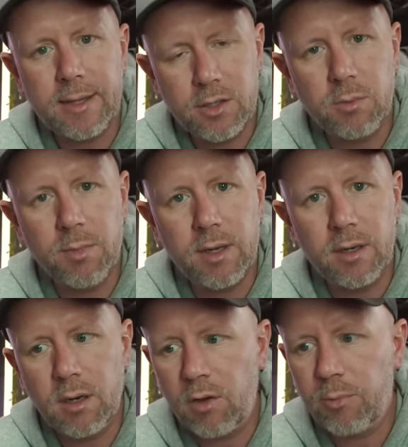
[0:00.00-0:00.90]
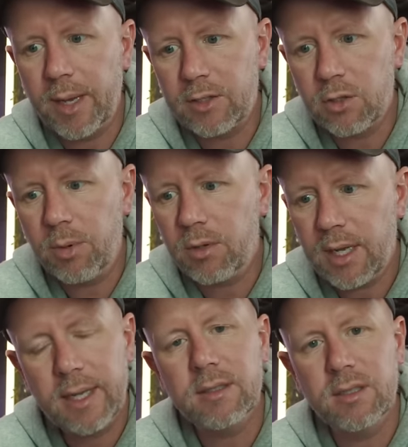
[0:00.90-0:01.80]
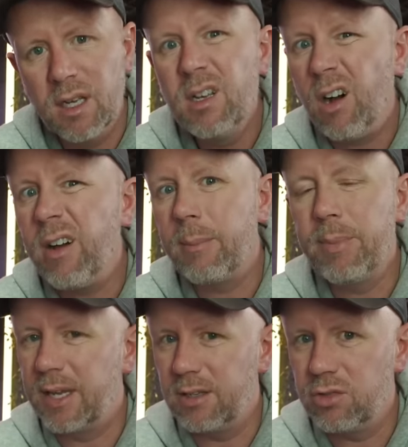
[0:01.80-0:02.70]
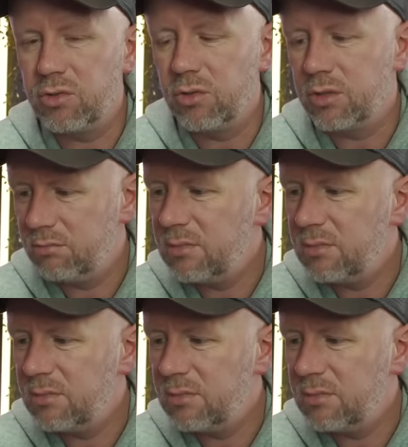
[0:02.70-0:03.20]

that's something I've picked up on, and I am picking at straws.